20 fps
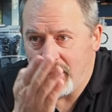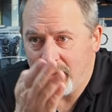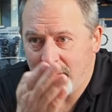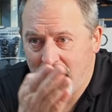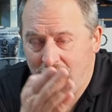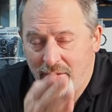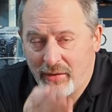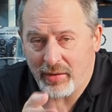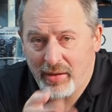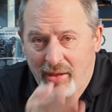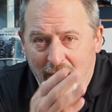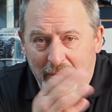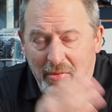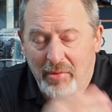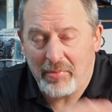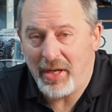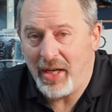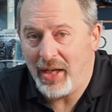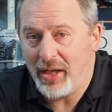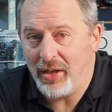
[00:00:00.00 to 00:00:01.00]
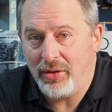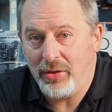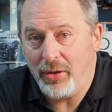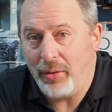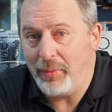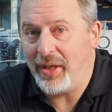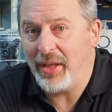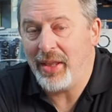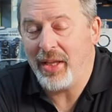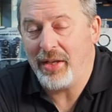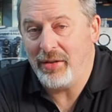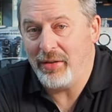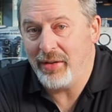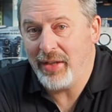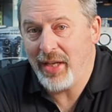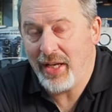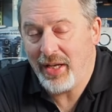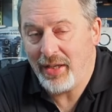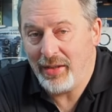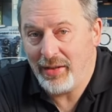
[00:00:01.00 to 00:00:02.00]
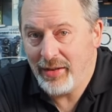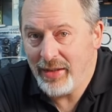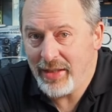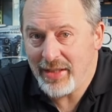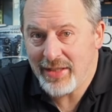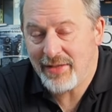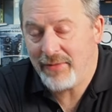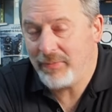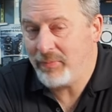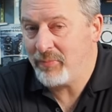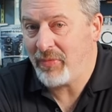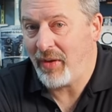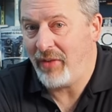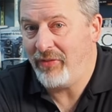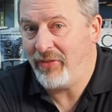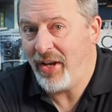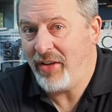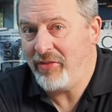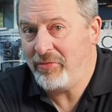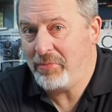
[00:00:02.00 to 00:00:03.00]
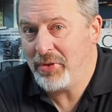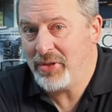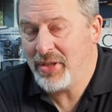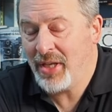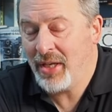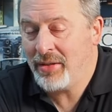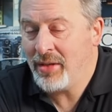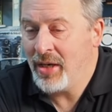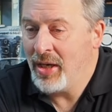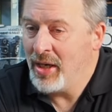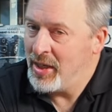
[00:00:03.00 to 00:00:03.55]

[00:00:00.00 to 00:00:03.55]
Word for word: to your camera bag and knowing that you'll get at least 5%,